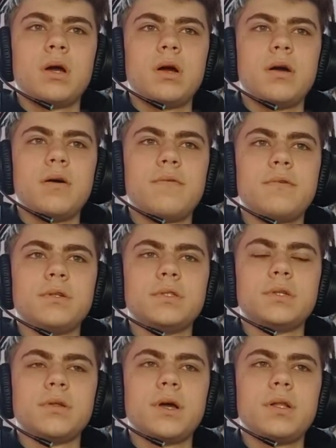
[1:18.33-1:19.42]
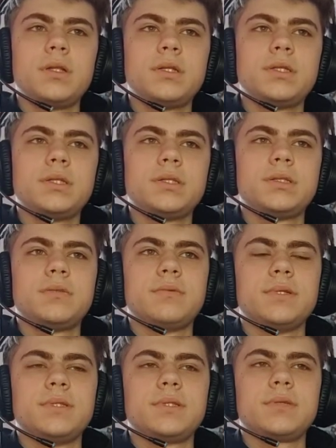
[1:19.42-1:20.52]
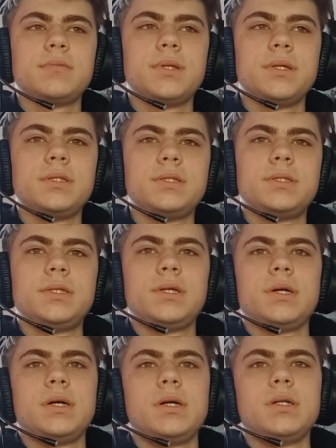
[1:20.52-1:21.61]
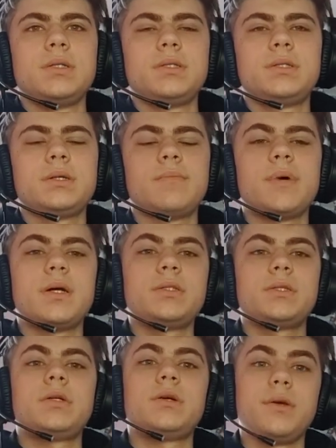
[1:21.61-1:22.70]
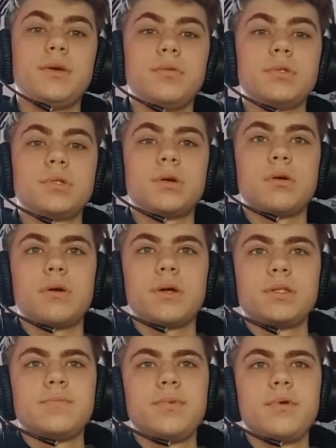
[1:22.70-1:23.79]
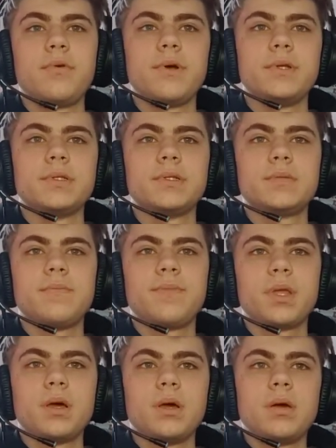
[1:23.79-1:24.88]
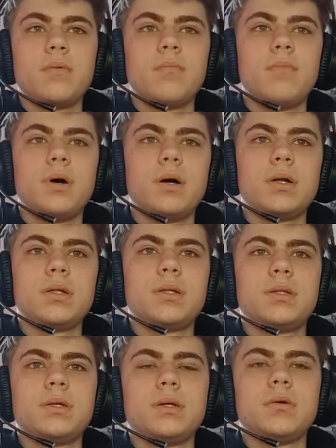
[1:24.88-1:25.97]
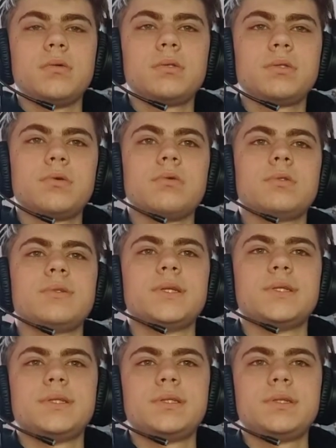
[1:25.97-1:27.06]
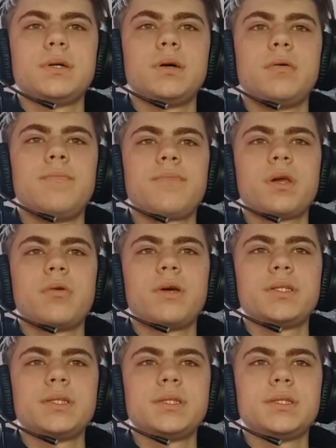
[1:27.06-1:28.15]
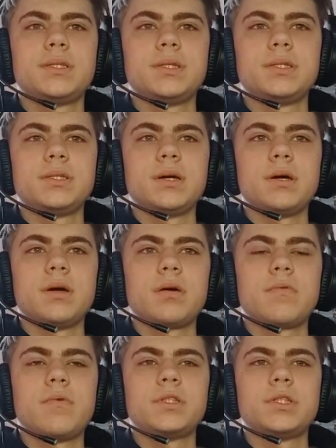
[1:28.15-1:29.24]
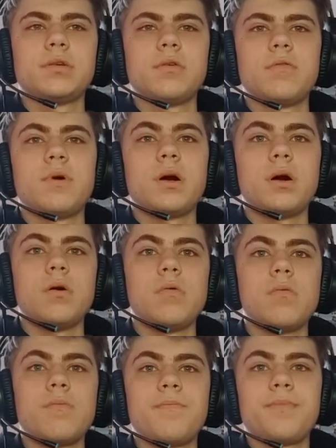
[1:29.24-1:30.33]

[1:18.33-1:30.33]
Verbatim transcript: uh, functionalities with stability and a better user experience but uh, also this uh, raises the question of how.